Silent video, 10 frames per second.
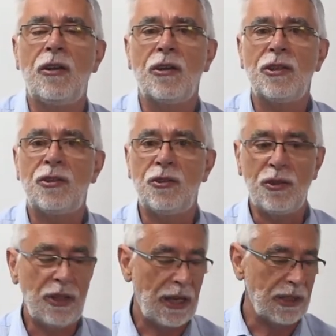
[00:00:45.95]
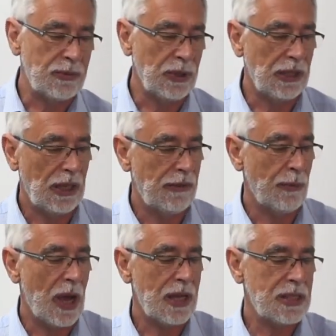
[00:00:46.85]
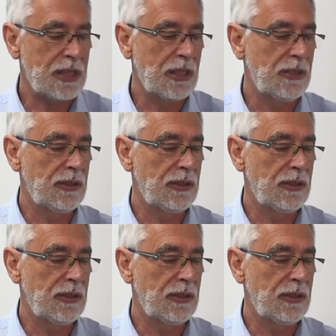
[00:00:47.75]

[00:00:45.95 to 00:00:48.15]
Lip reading: In order to do that, we have a mask